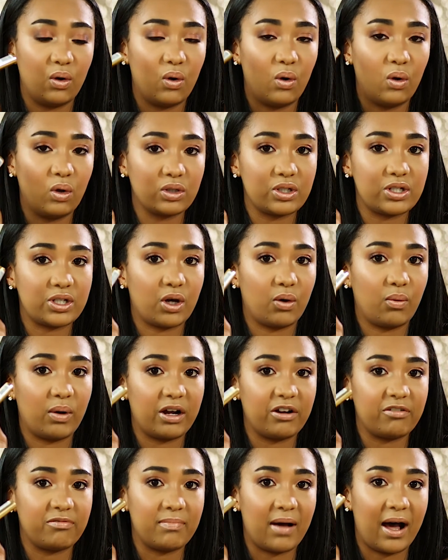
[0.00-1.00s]
also
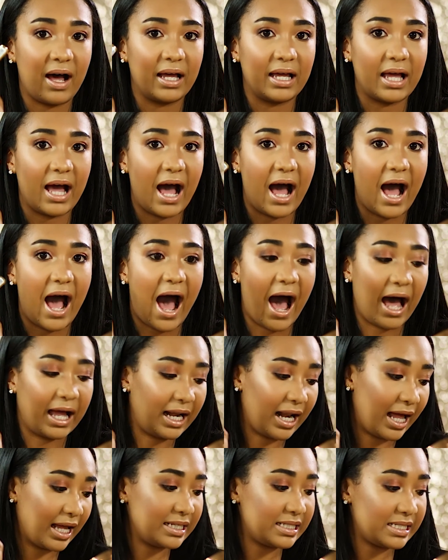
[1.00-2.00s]
one of my
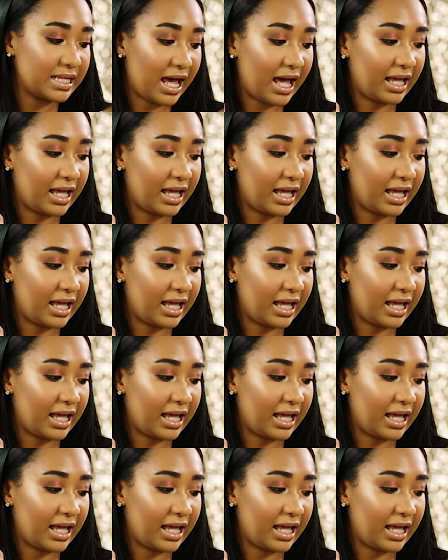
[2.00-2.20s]
highlights.